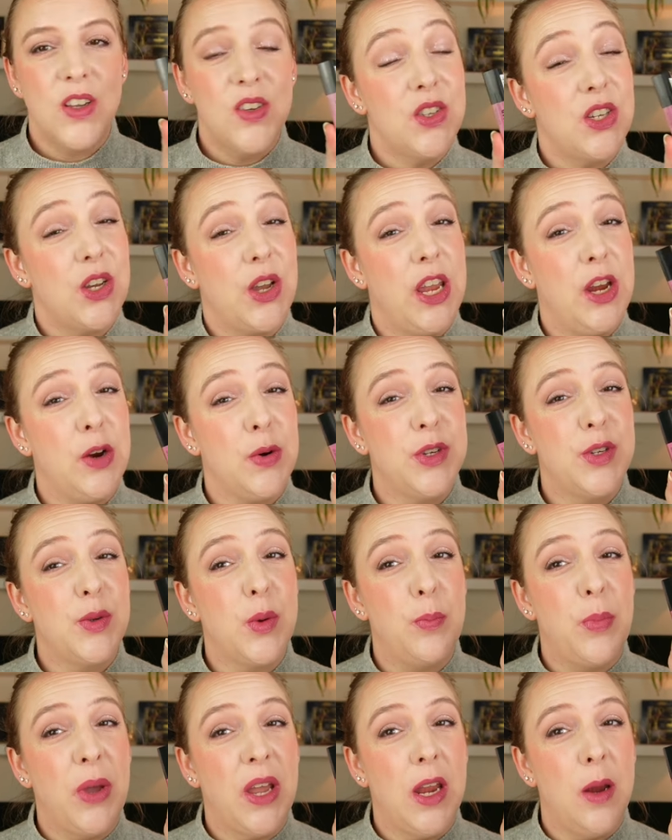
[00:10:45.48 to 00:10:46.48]
So here's
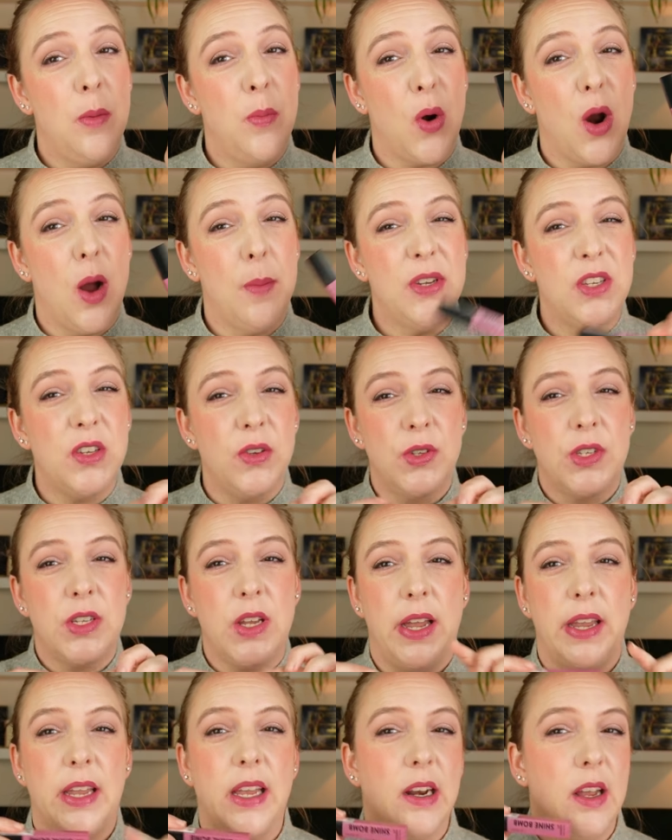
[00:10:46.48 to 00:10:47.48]
what Pinky Promise looks
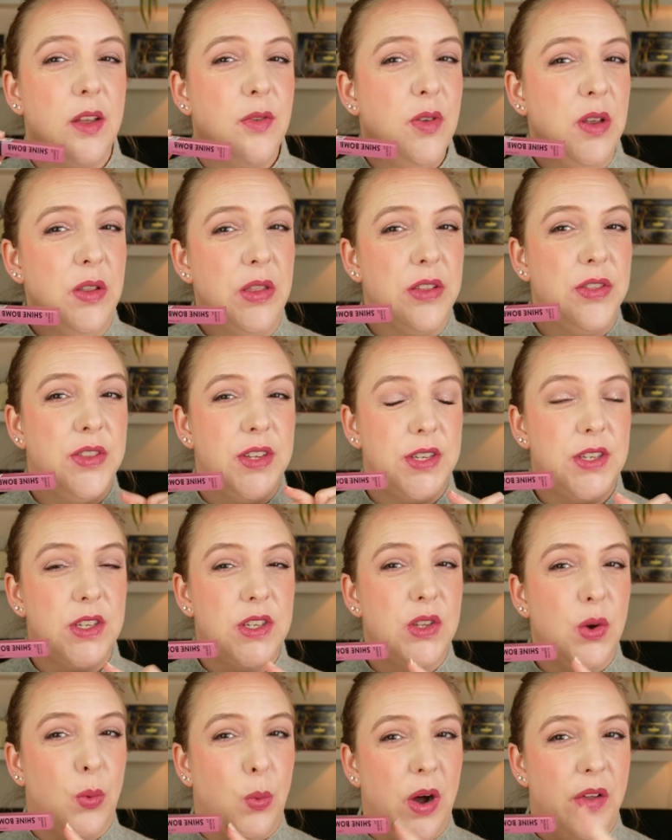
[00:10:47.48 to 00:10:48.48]
like, and I feel that this
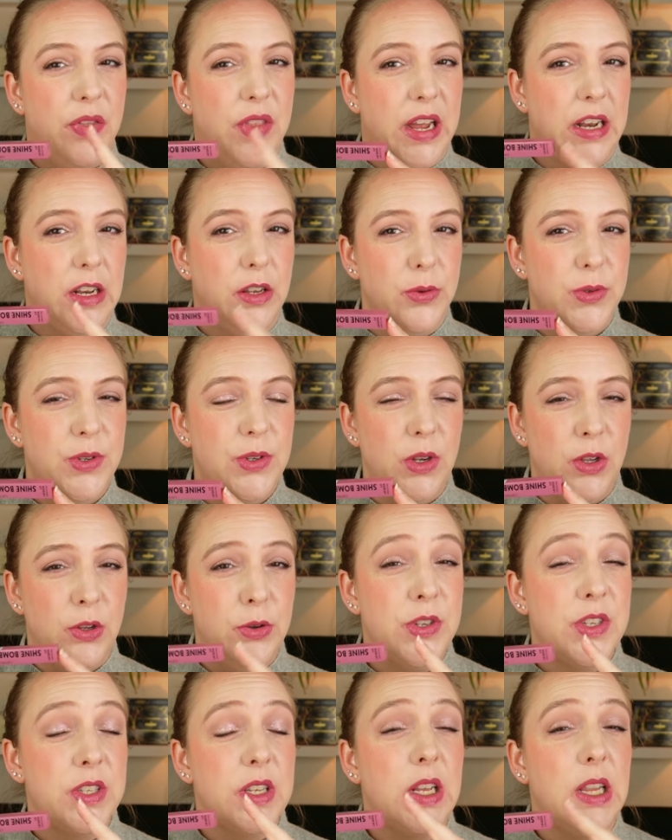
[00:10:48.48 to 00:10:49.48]
is the one that
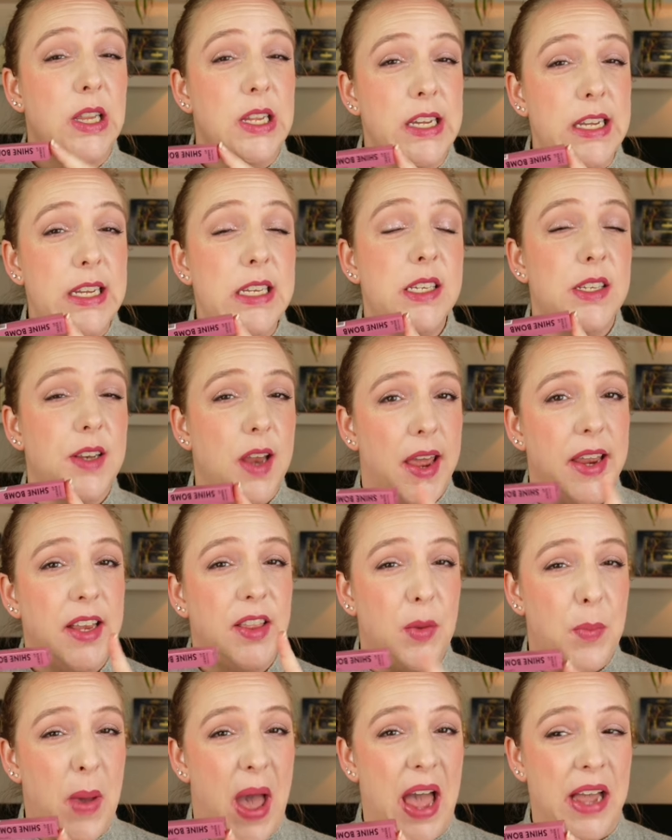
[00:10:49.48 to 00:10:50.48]
looks the least
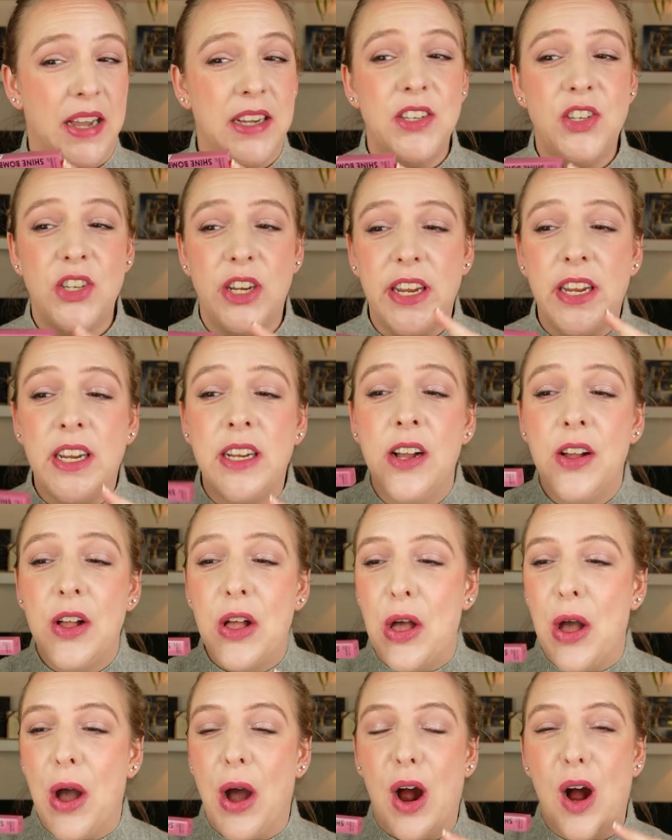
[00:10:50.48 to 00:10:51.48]
like the packaging,
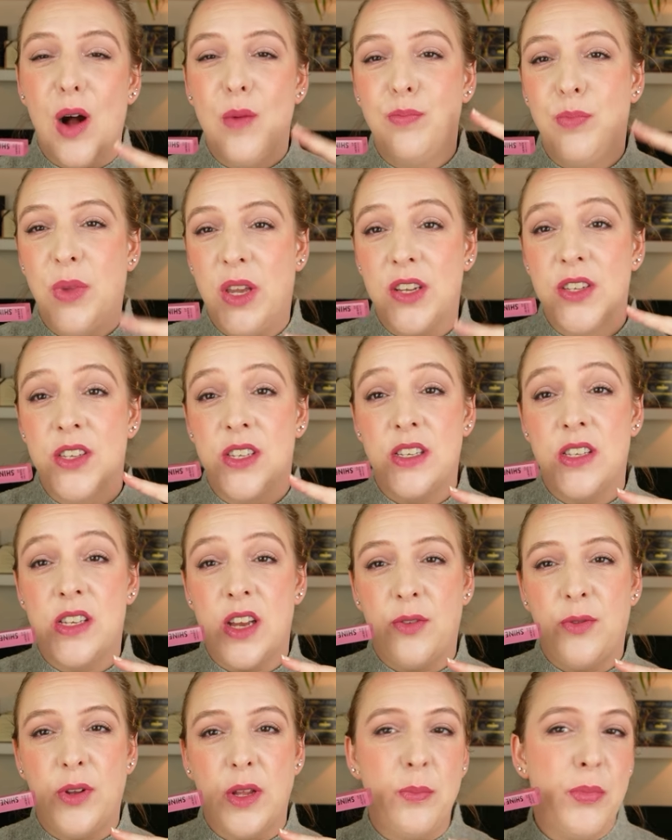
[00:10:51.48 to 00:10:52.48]
um, because this
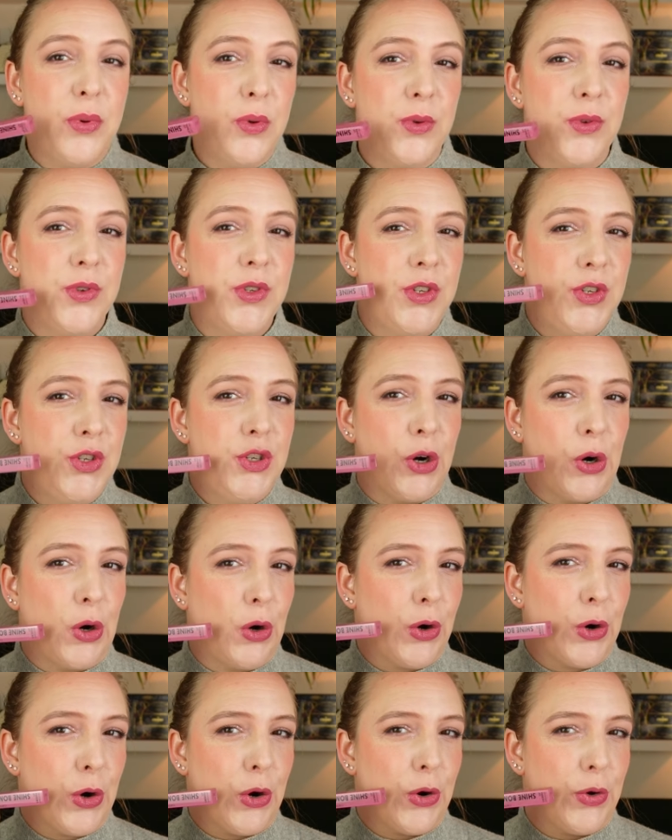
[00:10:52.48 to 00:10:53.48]
definitely pulls
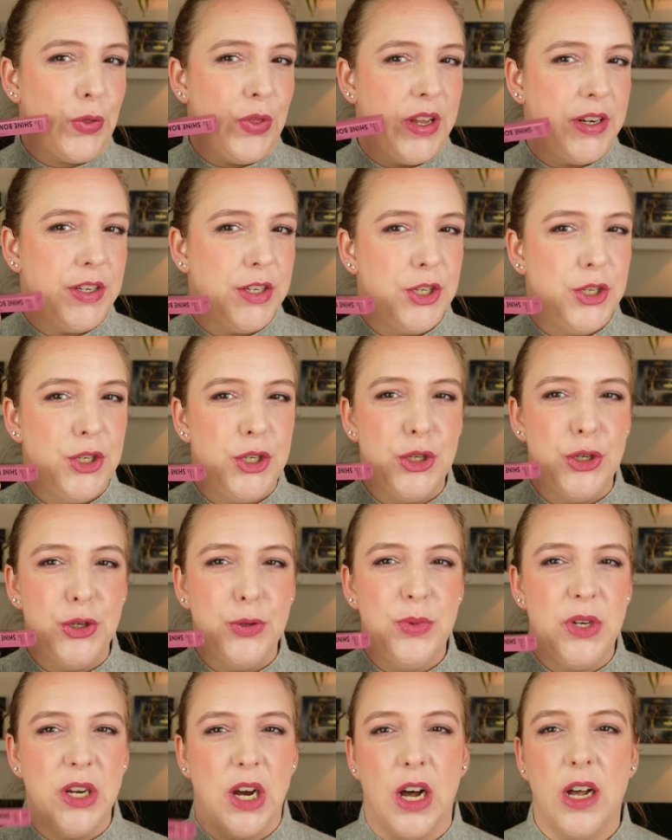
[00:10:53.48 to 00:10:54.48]
darker than the
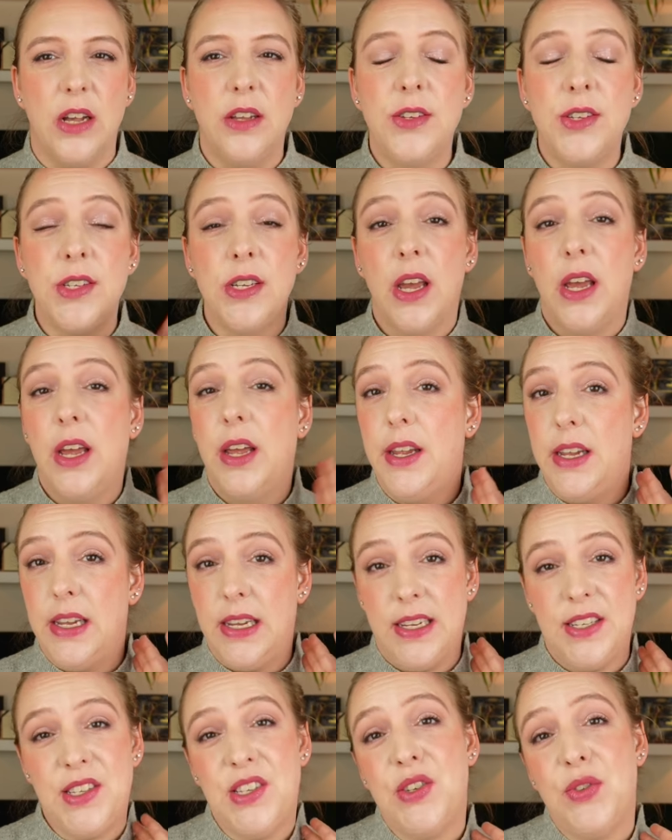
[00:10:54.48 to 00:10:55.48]
tube does.
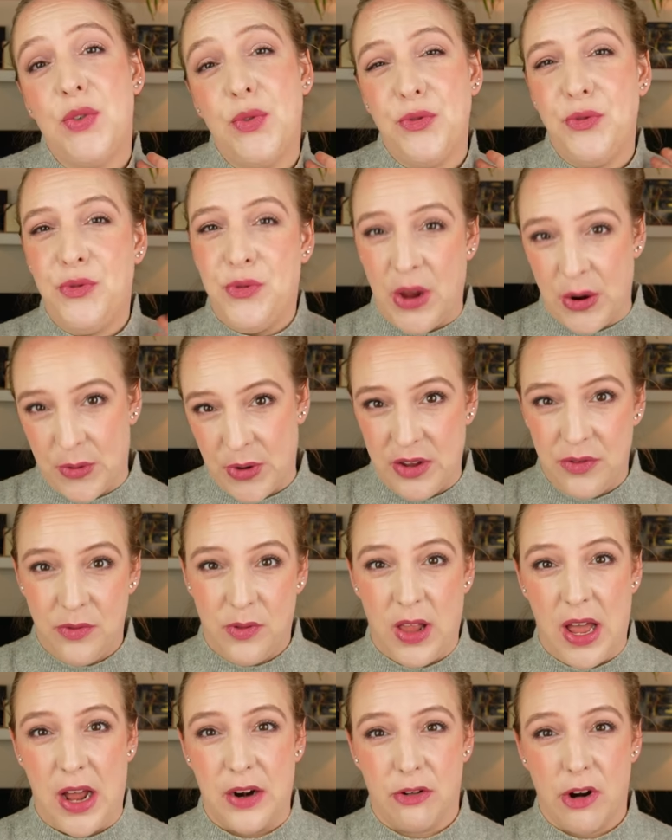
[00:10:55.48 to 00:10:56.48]
It's very
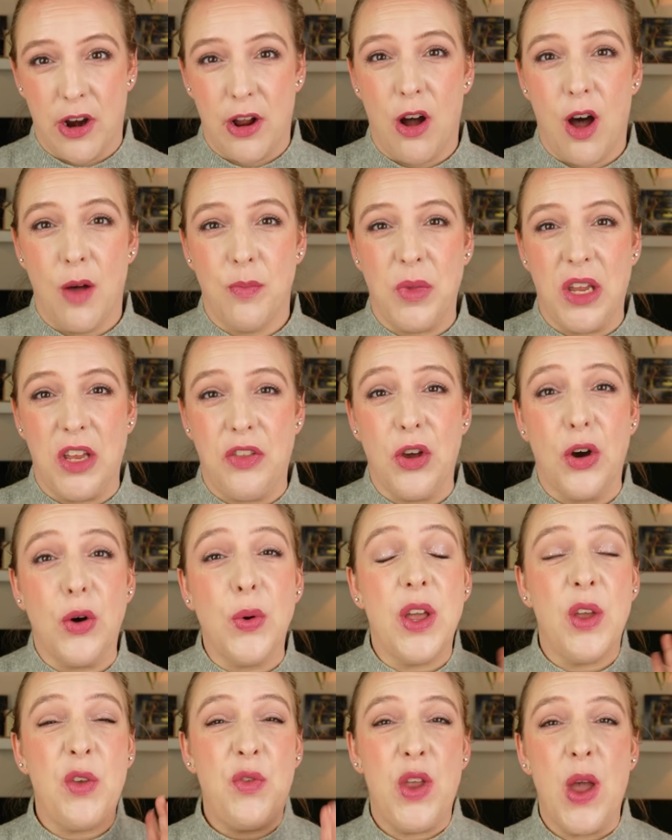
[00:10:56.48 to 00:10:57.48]
flattering on me
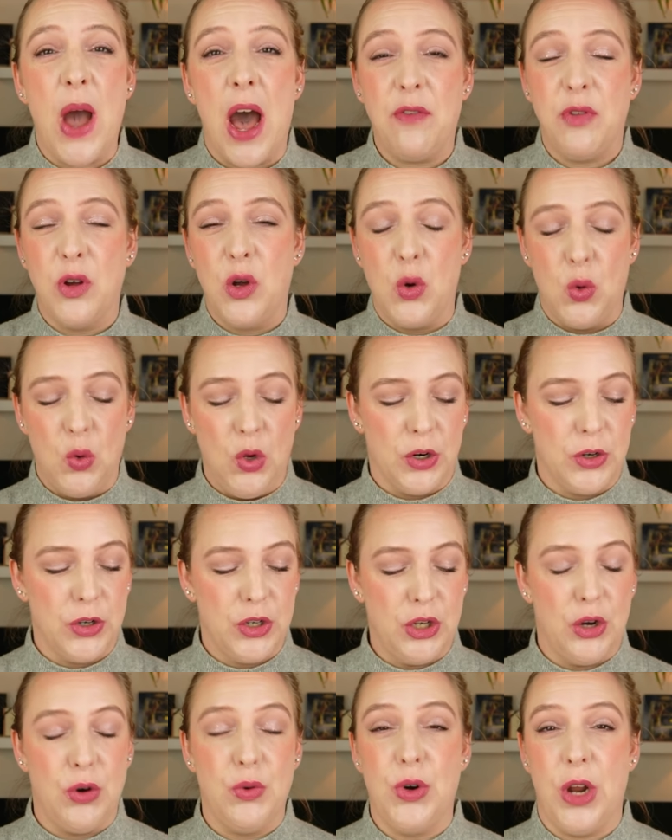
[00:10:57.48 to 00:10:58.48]
though. If you have a cooler
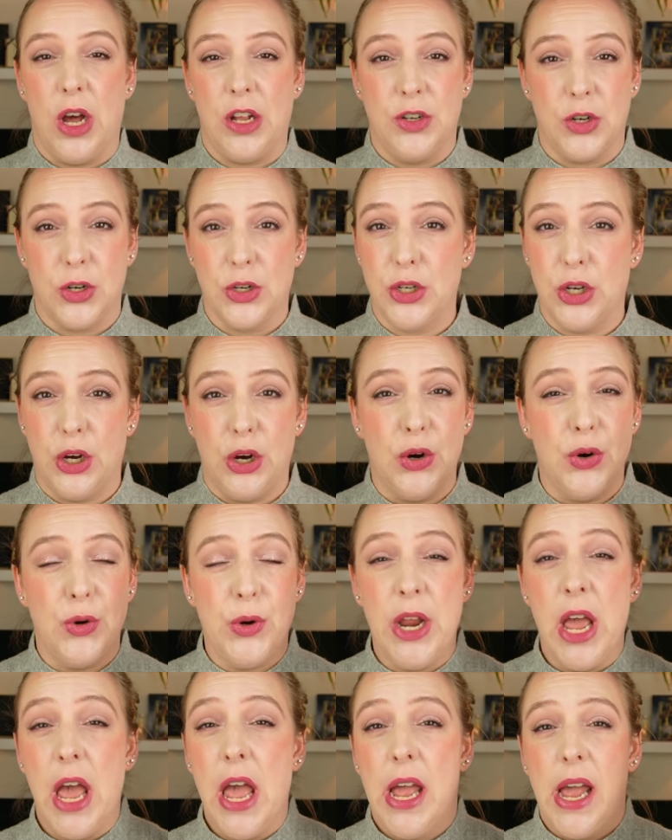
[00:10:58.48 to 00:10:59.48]
toned
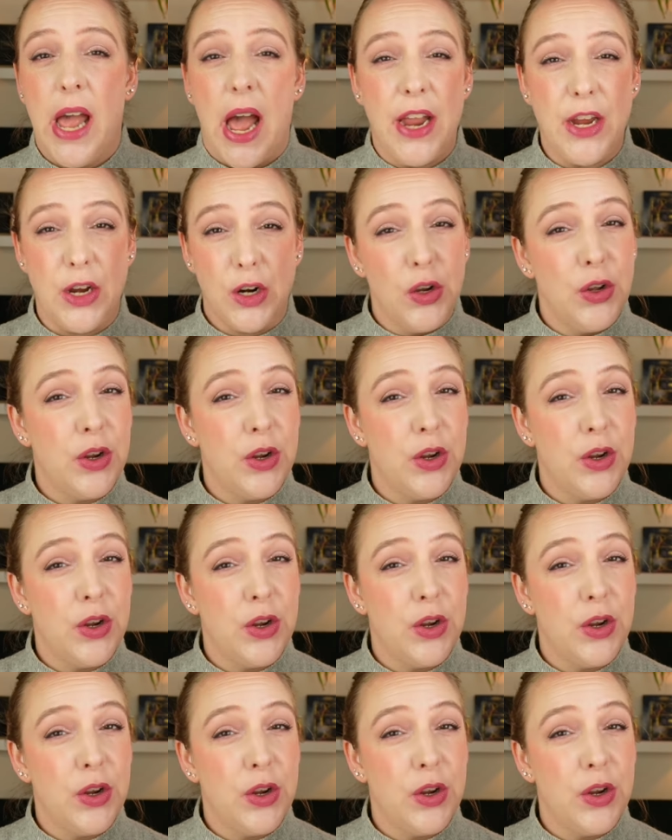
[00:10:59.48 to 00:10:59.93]
undertone and you're